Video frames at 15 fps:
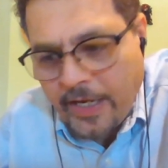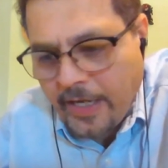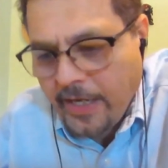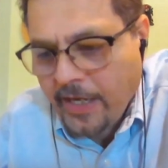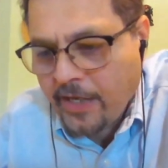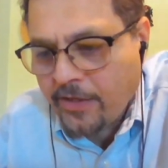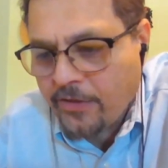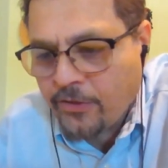
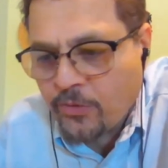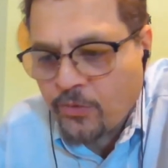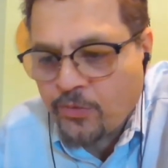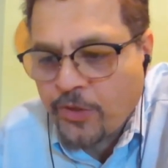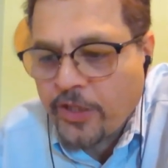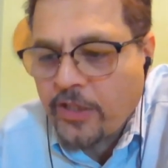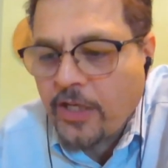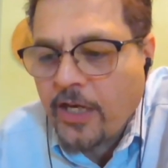And you'll
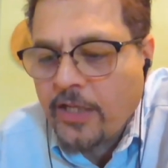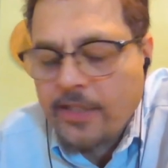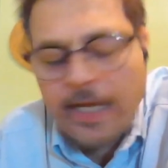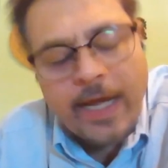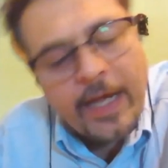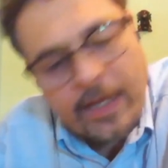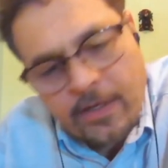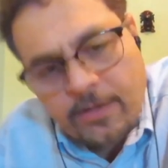realize,
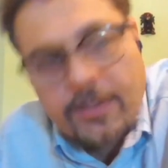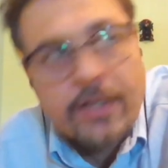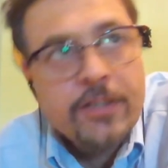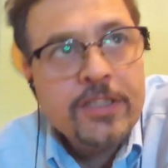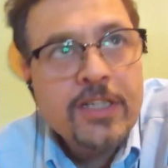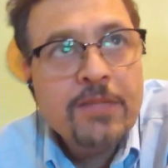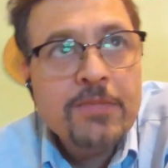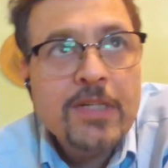and
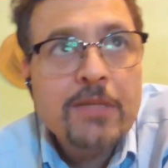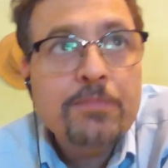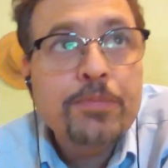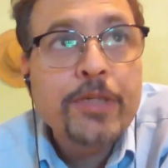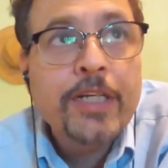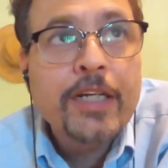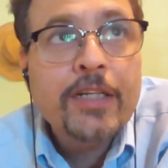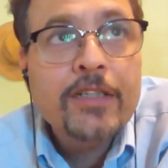there's some
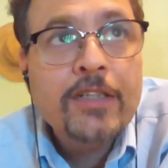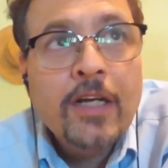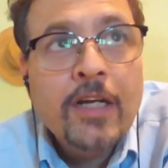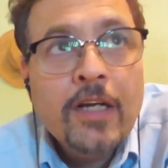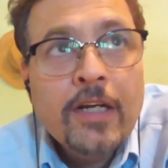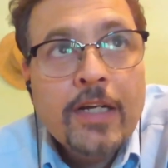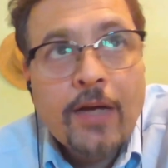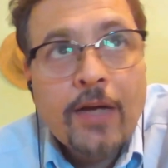companies
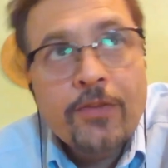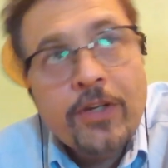now.